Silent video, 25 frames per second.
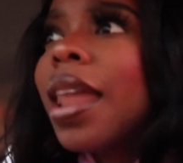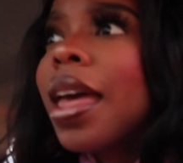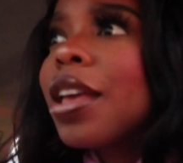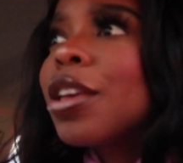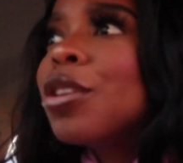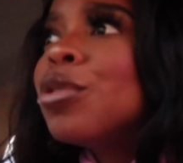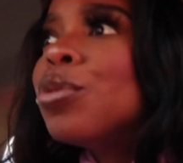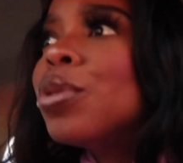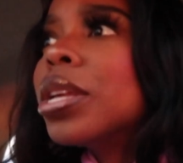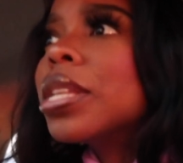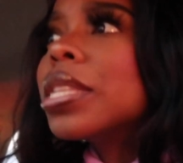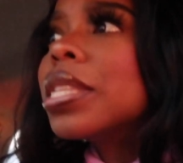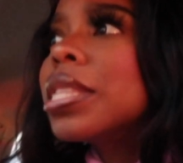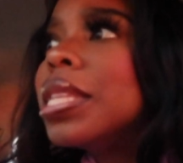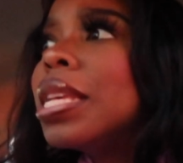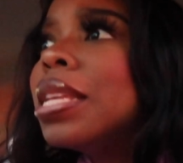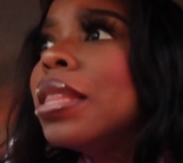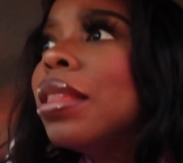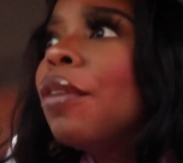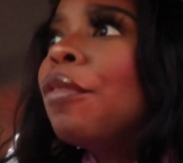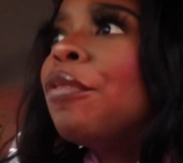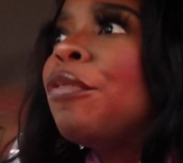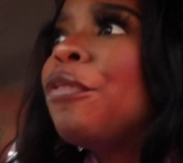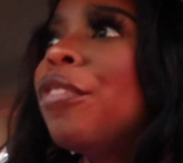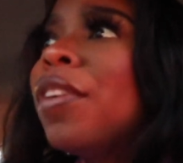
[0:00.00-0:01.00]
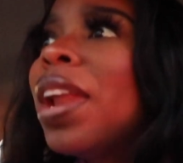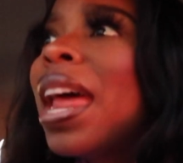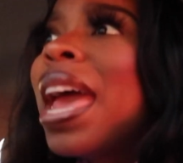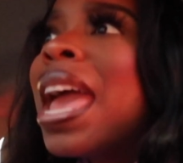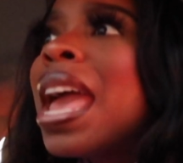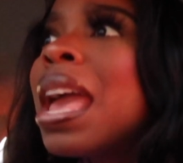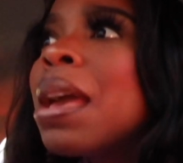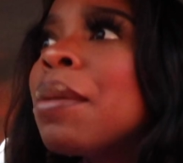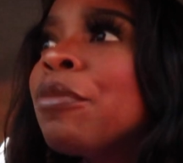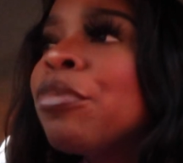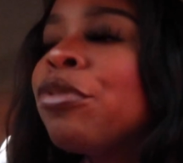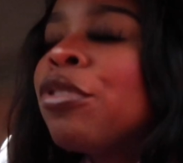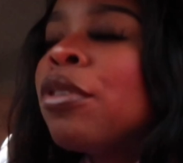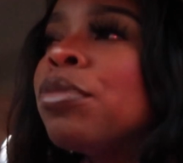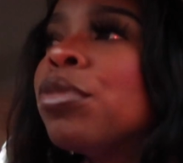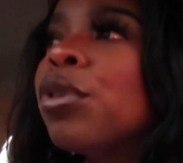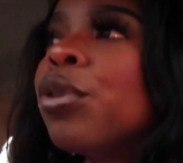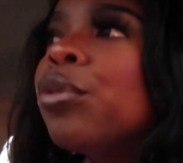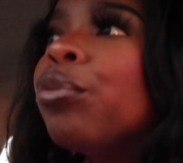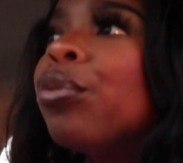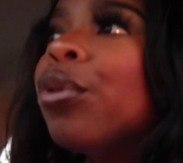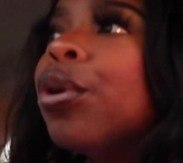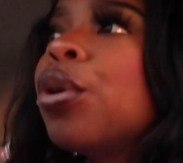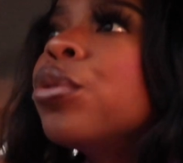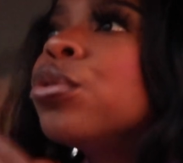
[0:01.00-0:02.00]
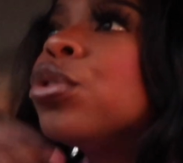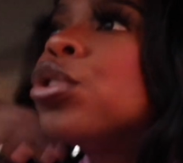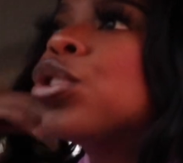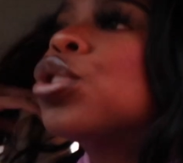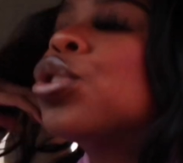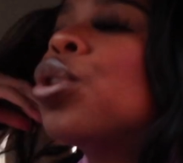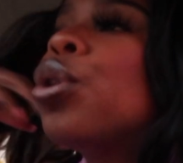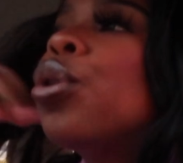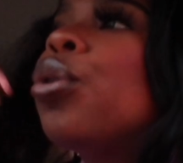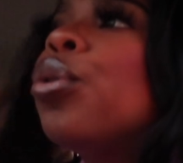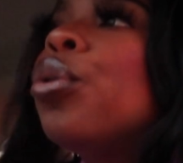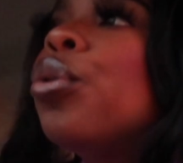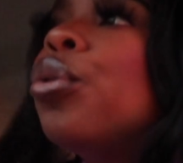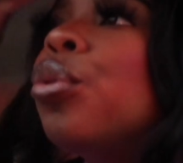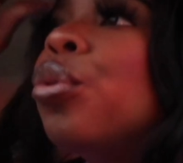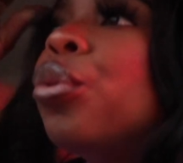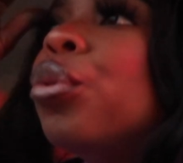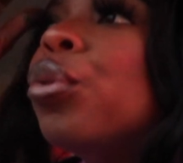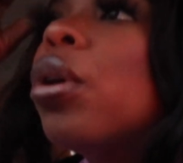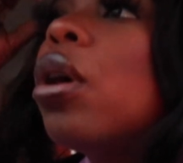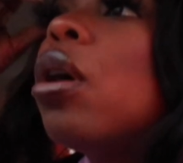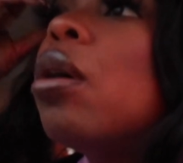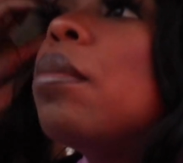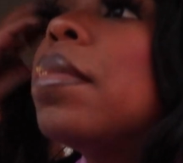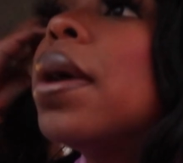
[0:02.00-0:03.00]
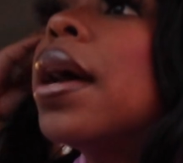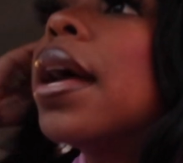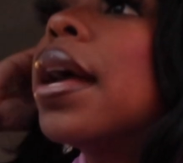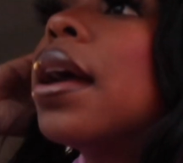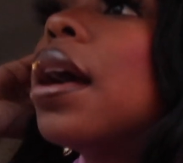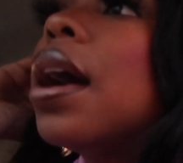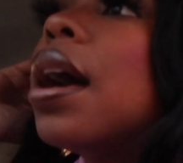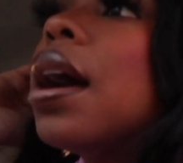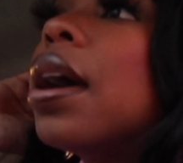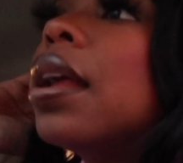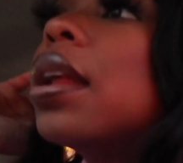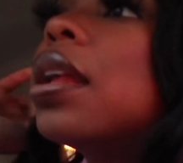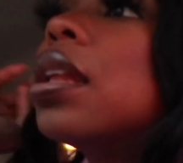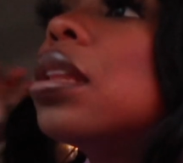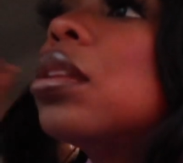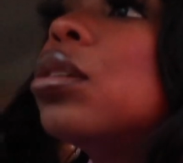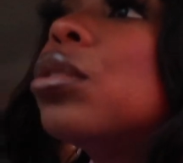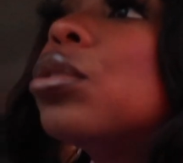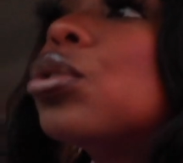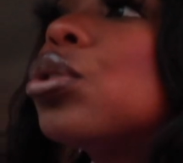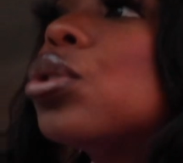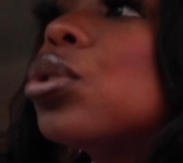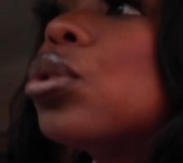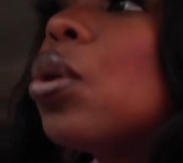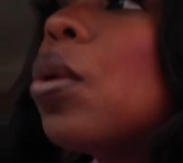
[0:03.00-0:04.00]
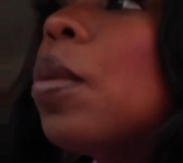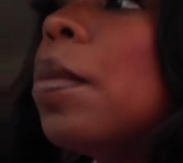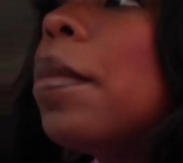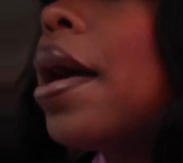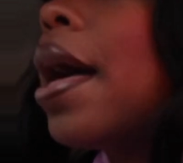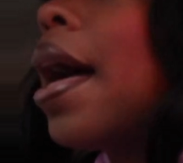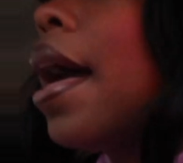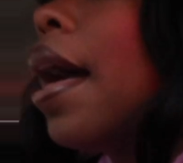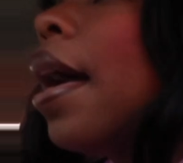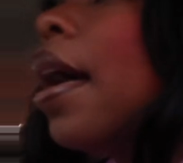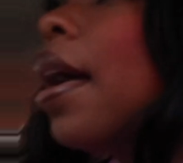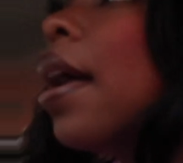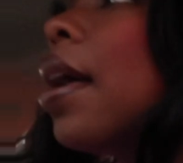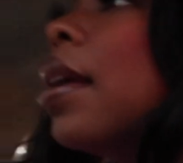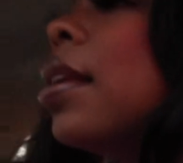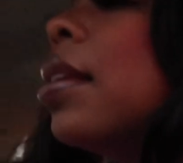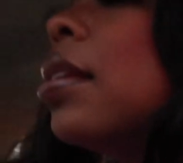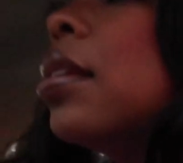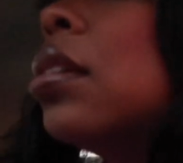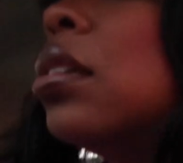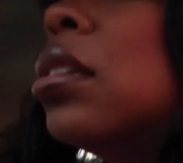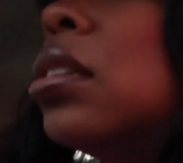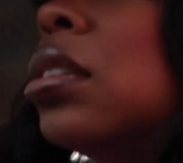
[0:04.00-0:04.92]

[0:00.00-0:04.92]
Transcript: like you can see the flame from the road. So oh my god, it looks so bad.